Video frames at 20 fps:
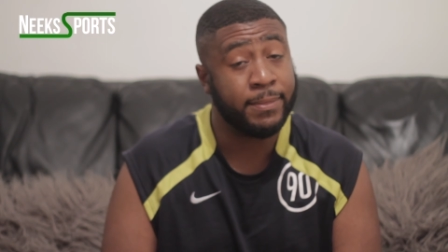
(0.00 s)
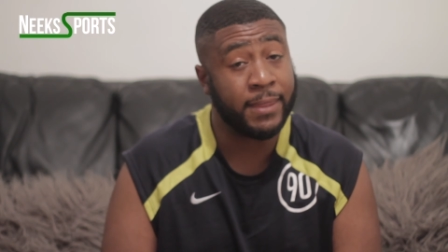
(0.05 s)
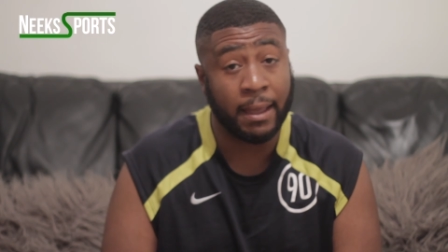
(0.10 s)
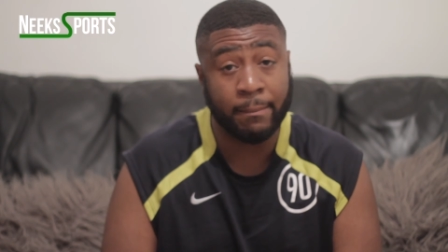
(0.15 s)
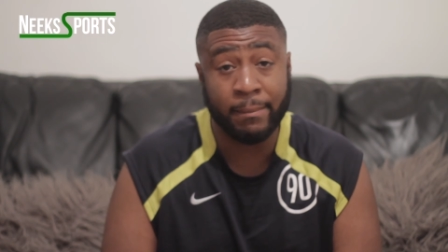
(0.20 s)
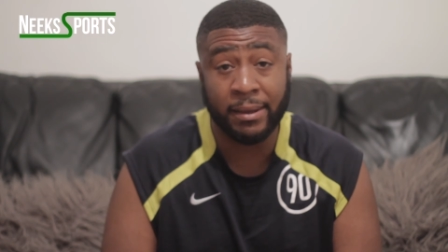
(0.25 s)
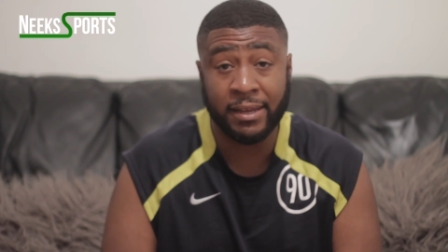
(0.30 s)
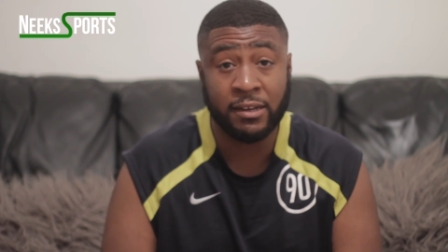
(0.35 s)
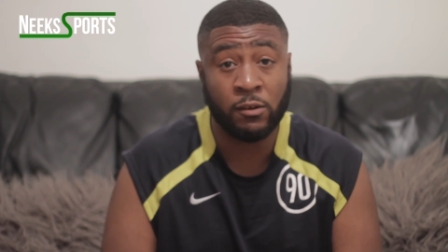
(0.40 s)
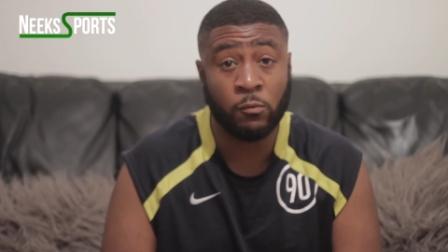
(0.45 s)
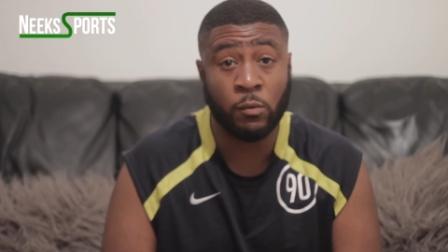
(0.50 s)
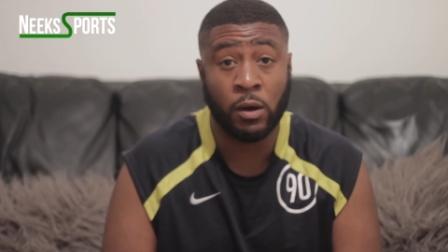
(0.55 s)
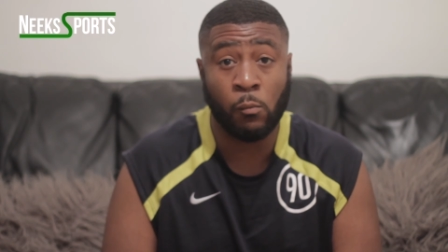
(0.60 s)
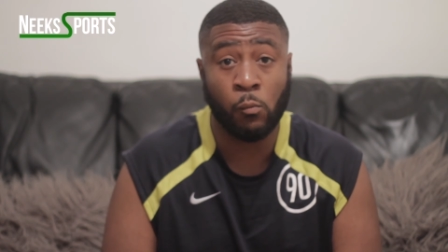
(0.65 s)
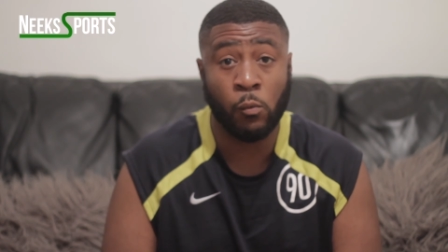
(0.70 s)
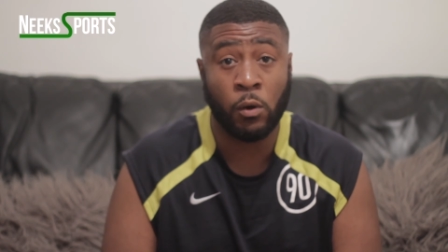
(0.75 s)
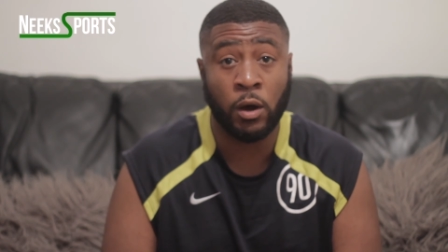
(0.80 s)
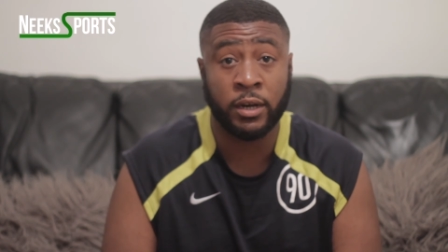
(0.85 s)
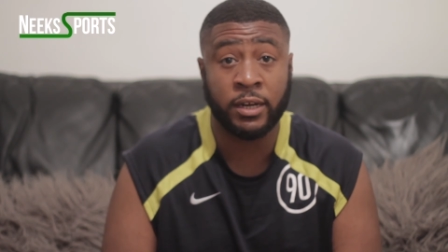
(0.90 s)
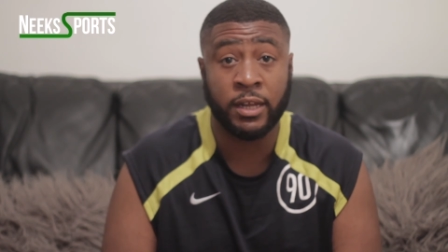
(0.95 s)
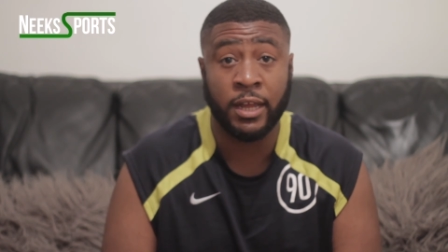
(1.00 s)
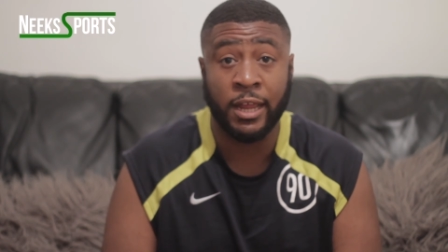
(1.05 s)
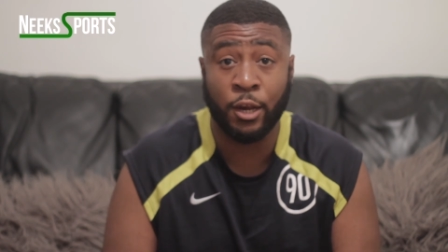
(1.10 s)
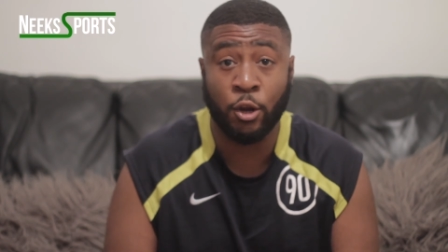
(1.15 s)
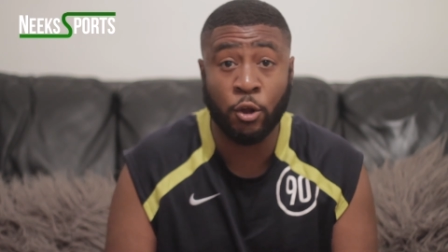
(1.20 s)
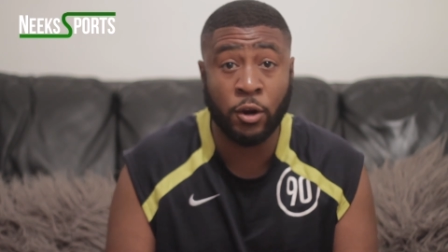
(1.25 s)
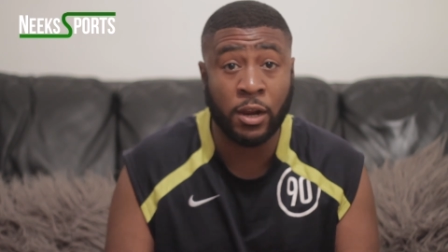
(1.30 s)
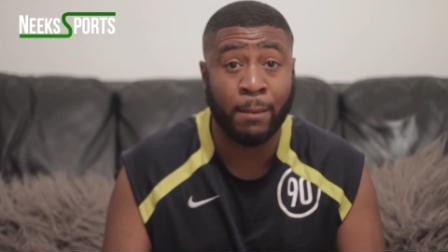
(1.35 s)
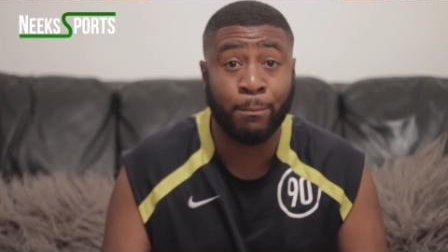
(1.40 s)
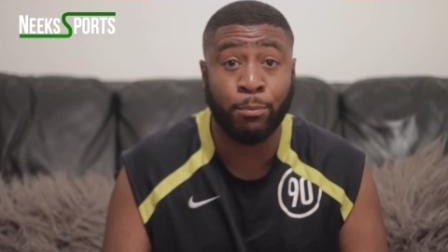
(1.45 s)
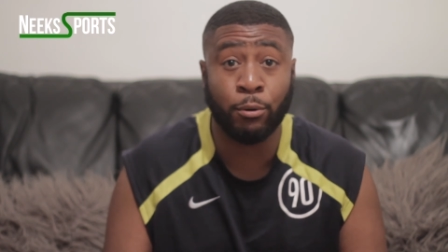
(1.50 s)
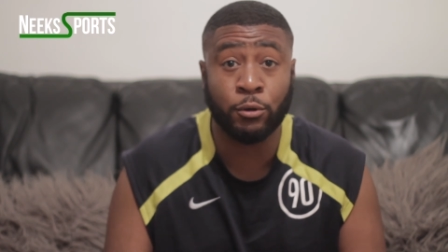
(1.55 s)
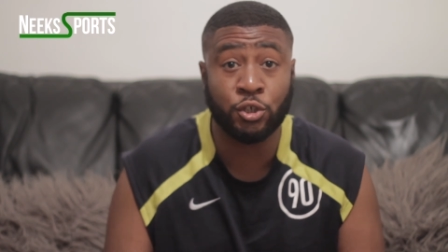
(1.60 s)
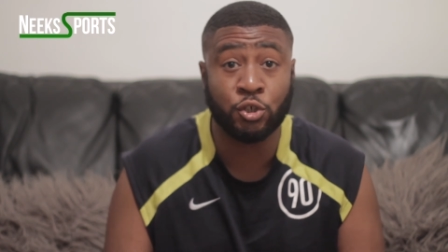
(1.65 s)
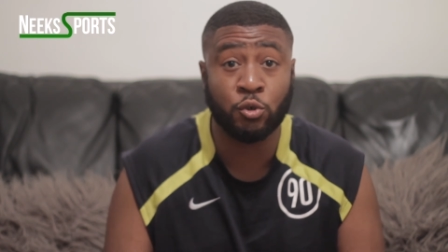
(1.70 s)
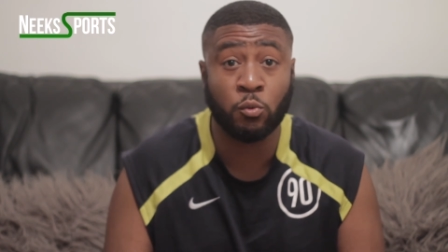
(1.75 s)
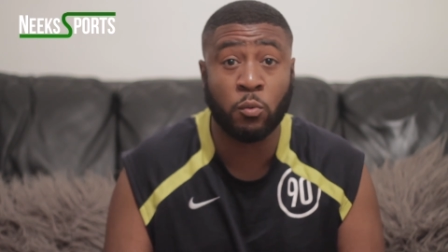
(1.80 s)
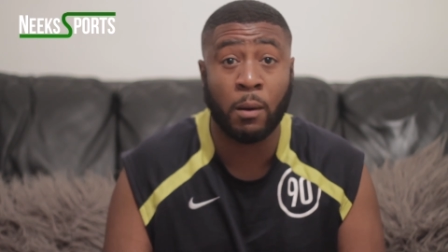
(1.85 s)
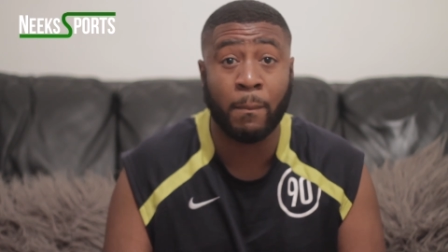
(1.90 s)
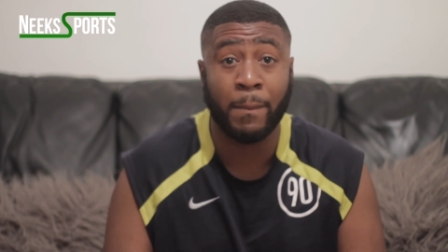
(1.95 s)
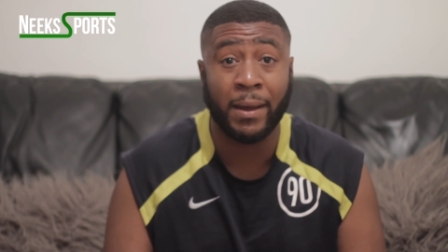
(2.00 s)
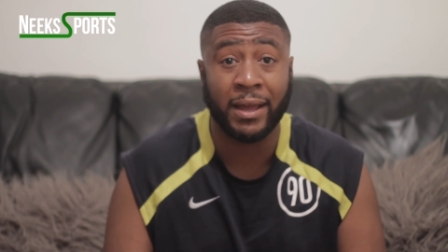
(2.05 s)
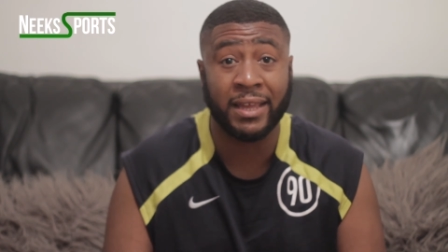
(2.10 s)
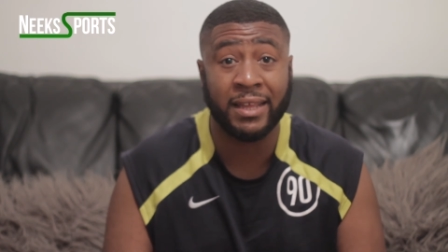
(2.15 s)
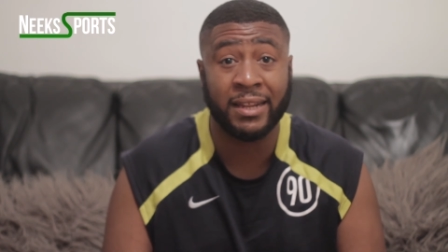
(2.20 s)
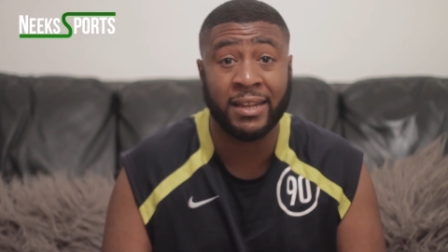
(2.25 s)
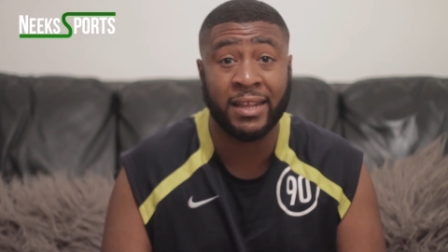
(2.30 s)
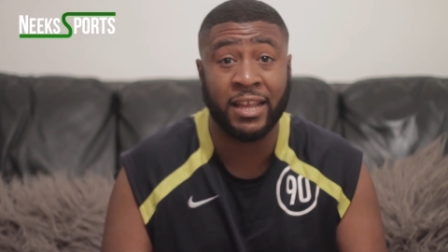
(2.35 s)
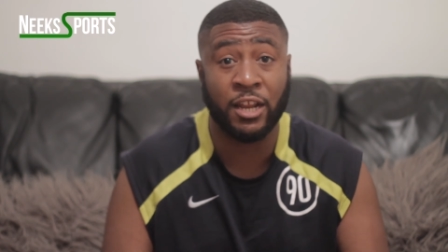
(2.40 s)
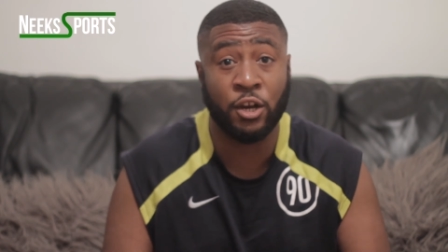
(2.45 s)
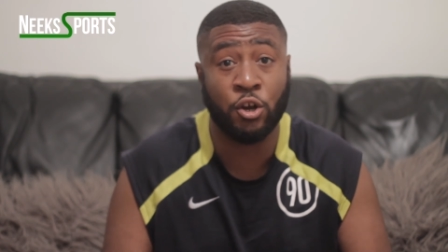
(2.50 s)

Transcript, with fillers: That made it 1 1. It looked like Portugal were back in it.